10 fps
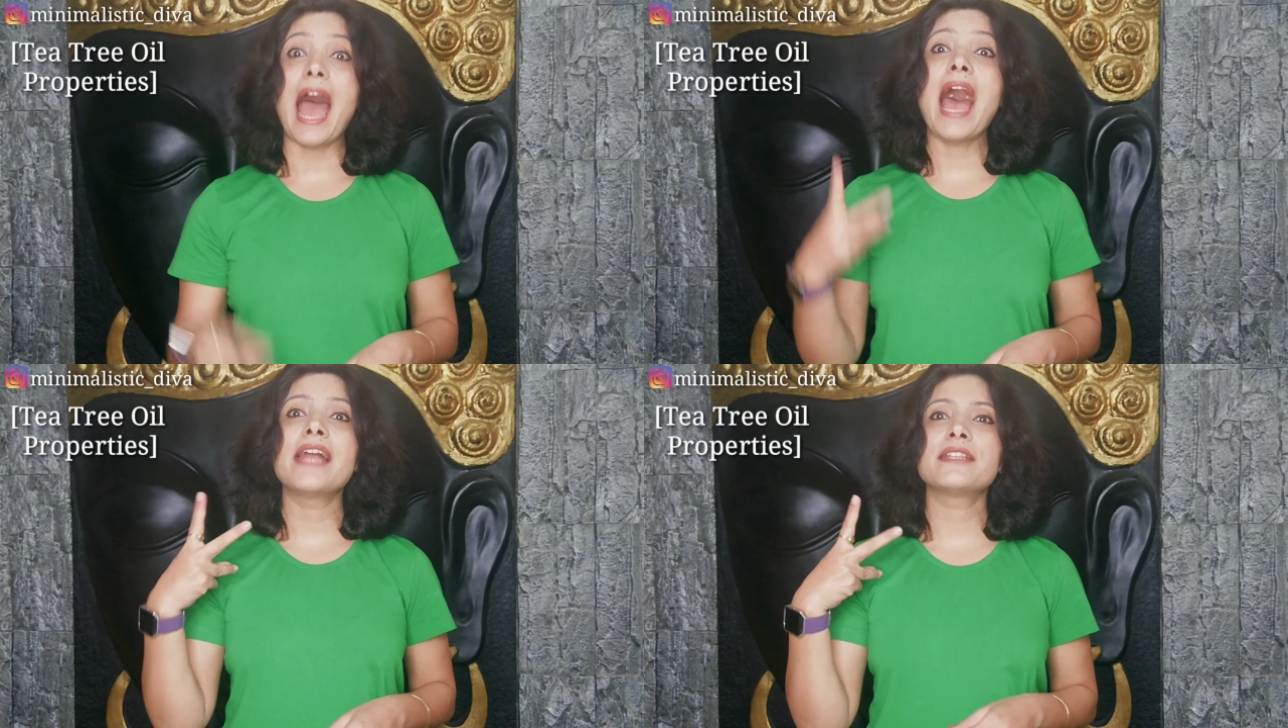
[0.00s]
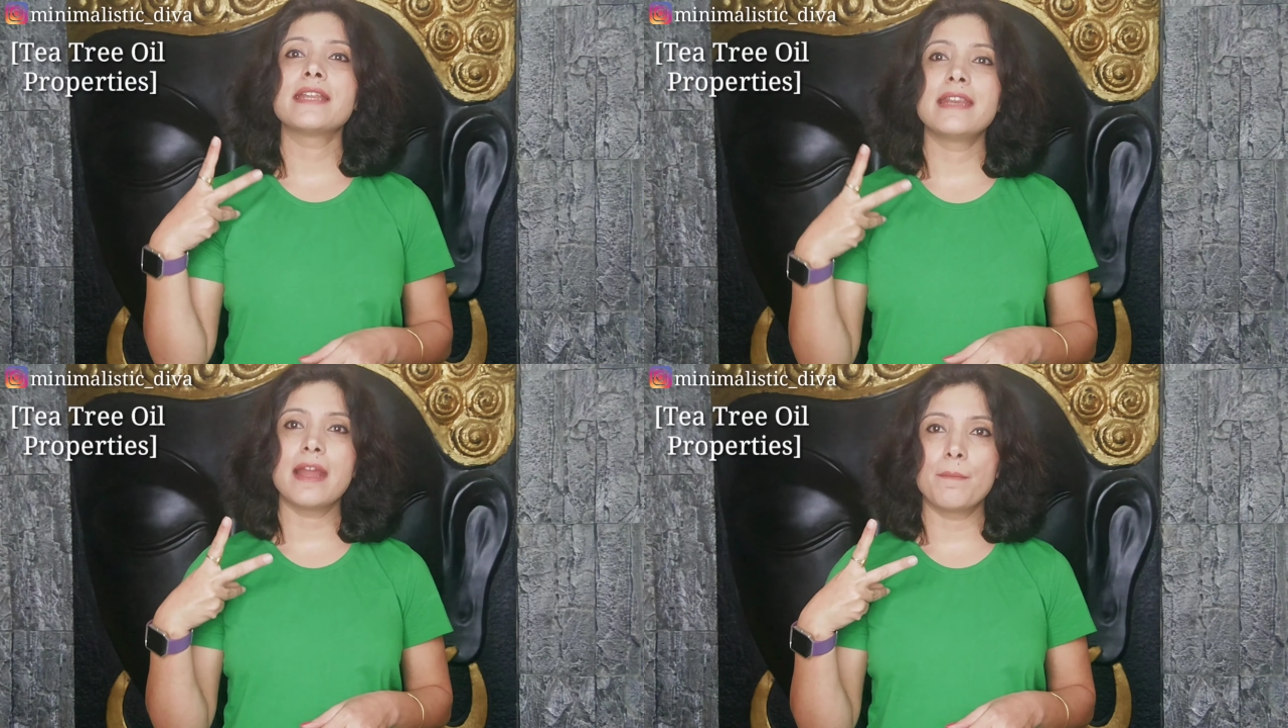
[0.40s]

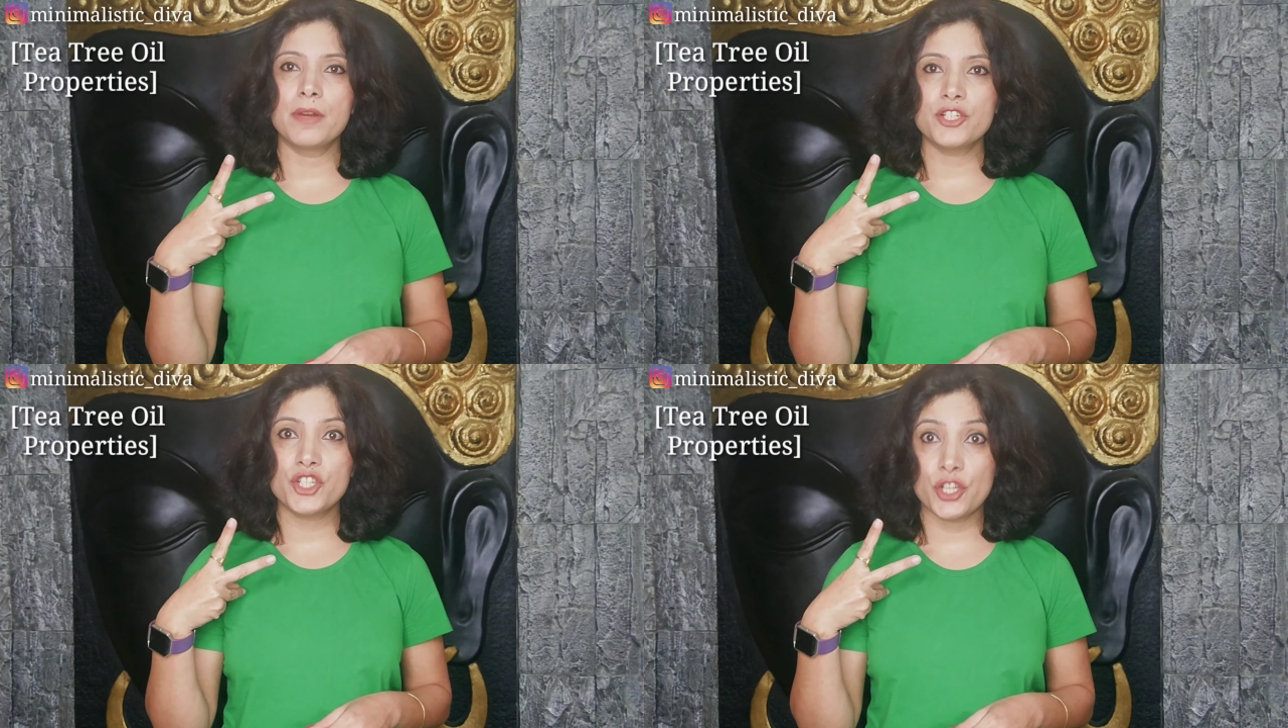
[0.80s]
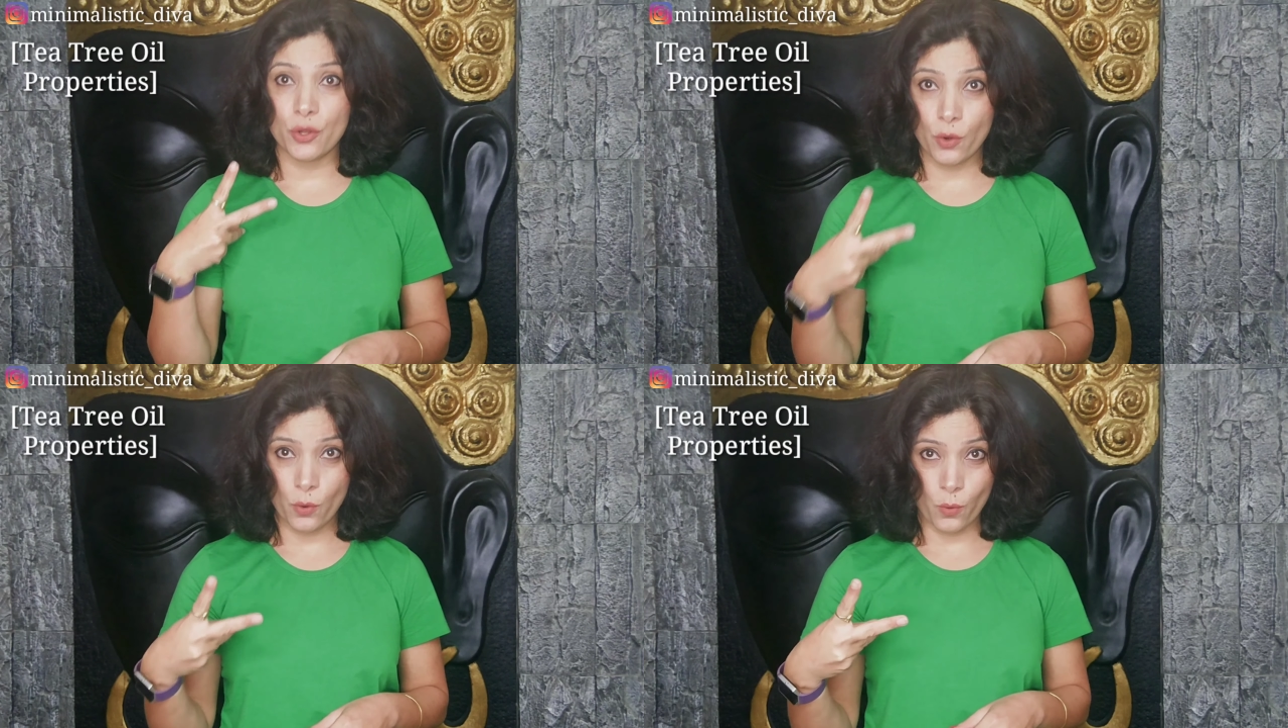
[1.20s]
and number
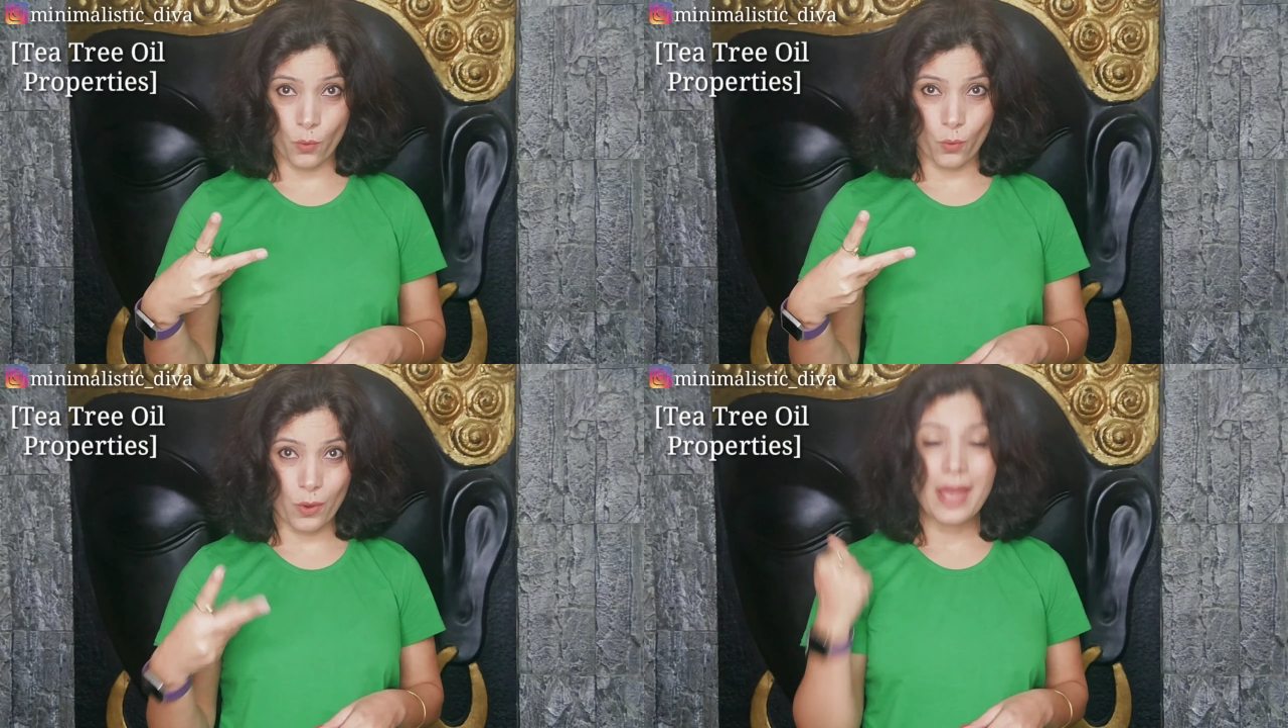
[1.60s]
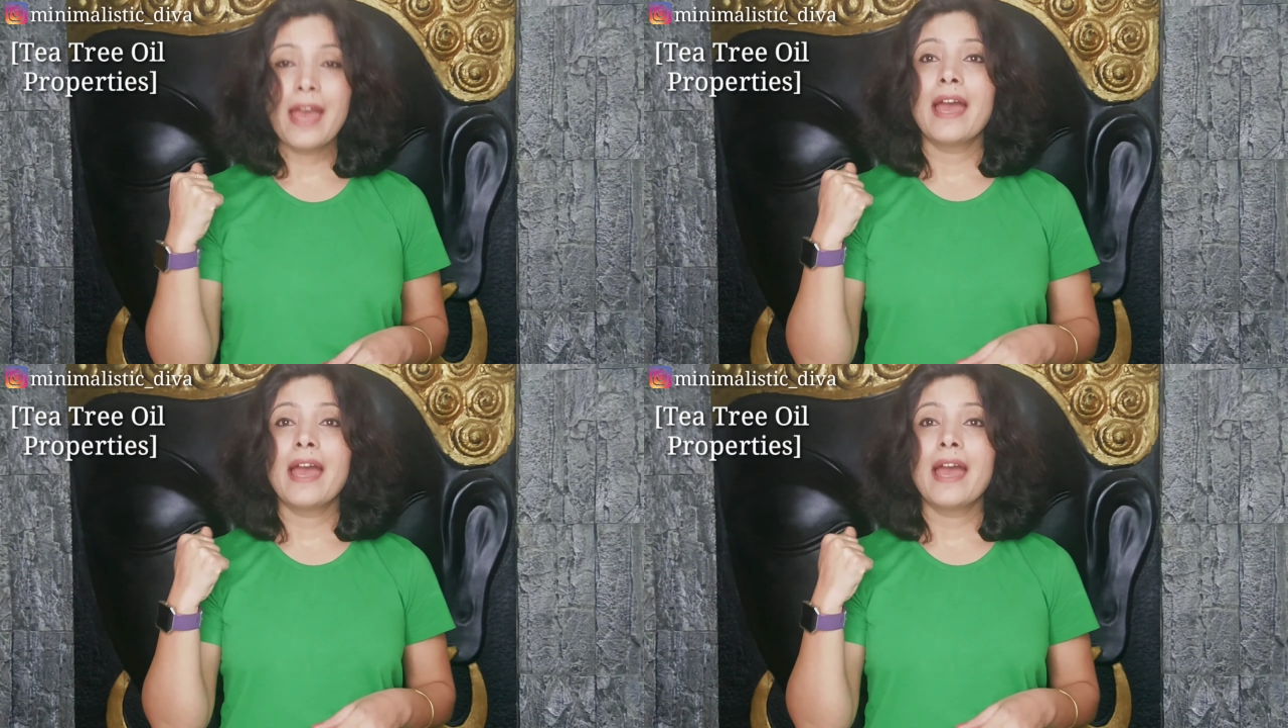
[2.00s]
2,